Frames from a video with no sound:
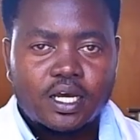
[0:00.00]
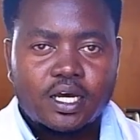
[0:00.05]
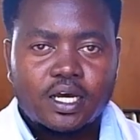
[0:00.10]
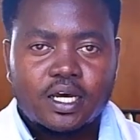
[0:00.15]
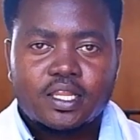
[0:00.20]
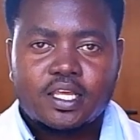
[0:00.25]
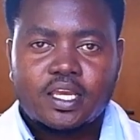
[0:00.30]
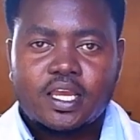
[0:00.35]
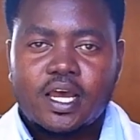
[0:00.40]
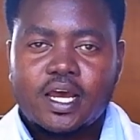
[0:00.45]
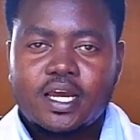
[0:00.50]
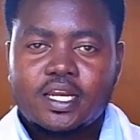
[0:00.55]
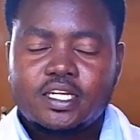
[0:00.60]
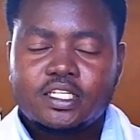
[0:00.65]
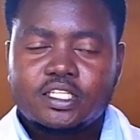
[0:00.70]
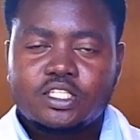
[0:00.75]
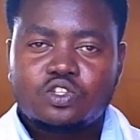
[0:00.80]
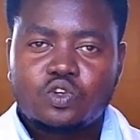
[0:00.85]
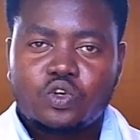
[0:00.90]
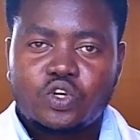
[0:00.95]
they add
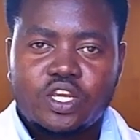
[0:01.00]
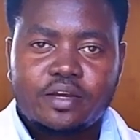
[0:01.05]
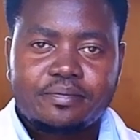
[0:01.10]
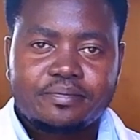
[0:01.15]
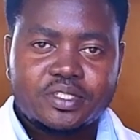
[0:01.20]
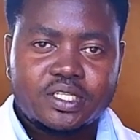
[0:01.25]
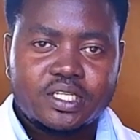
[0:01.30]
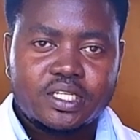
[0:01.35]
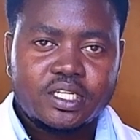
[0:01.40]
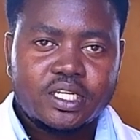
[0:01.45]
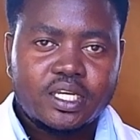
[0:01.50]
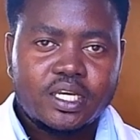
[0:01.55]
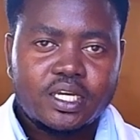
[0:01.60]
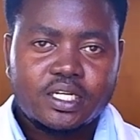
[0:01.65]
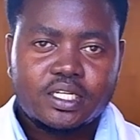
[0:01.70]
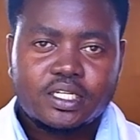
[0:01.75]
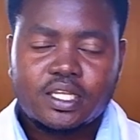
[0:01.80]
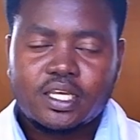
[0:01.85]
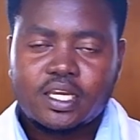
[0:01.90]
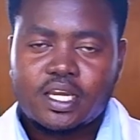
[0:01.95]
in sodium silicate,
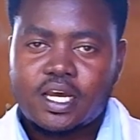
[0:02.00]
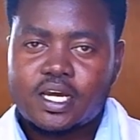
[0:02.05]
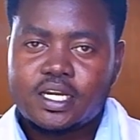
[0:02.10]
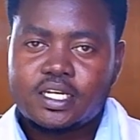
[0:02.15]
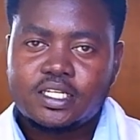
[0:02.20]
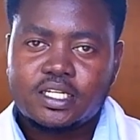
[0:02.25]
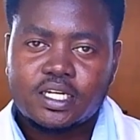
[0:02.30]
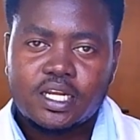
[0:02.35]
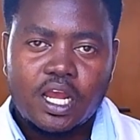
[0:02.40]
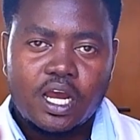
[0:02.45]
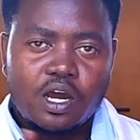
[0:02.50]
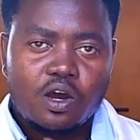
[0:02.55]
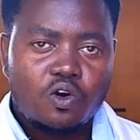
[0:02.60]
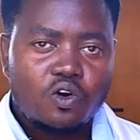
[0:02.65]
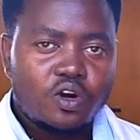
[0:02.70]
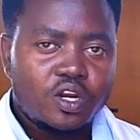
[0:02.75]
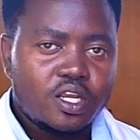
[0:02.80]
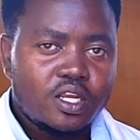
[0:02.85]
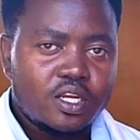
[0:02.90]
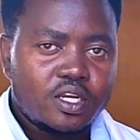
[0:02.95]
they add in
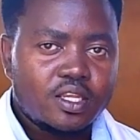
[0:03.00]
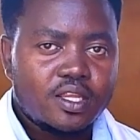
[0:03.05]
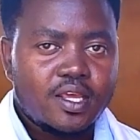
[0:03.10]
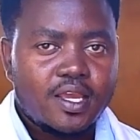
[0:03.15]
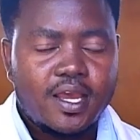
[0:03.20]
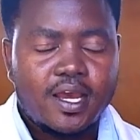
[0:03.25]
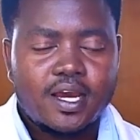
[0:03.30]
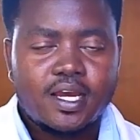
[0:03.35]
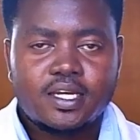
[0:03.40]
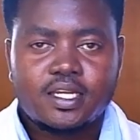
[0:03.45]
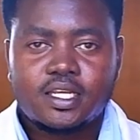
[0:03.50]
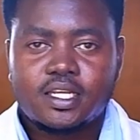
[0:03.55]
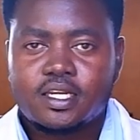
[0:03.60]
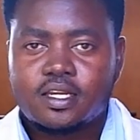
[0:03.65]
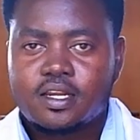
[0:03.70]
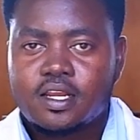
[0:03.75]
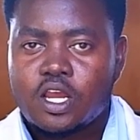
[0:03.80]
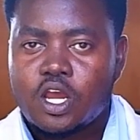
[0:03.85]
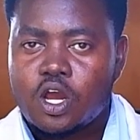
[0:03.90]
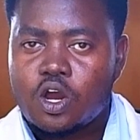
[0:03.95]
kaolin, they add in
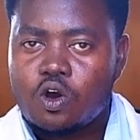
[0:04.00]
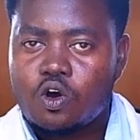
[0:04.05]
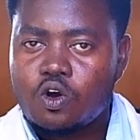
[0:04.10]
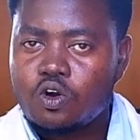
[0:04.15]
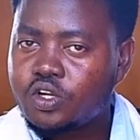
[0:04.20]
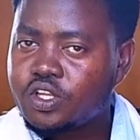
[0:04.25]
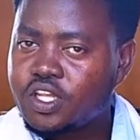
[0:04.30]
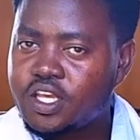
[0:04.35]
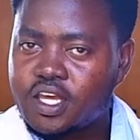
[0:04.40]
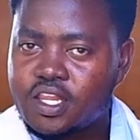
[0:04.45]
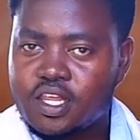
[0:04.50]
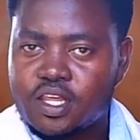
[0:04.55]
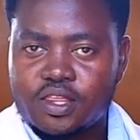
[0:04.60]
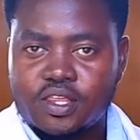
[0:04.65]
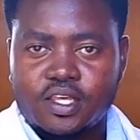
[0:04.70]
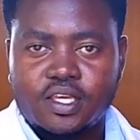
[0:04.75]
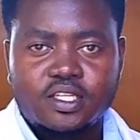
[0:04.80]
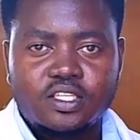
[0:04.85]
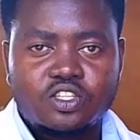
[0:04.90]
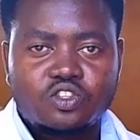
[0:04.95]
all the other
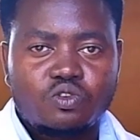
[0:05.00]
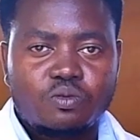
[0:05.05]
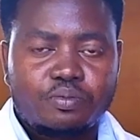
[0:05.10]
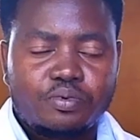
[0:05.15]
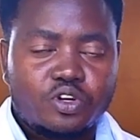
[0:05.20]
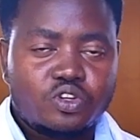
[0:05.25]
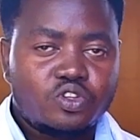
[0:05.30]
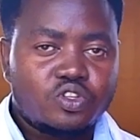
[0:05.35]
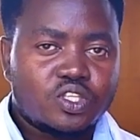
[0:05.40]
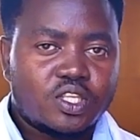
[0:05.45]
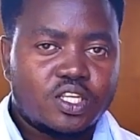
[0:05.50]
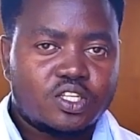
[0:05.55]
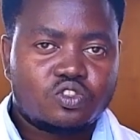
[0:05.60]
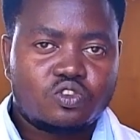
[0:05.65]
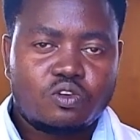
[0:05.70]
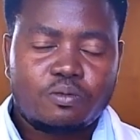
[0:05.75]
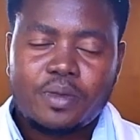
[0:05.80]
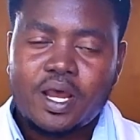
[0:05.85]
things to produce the soap.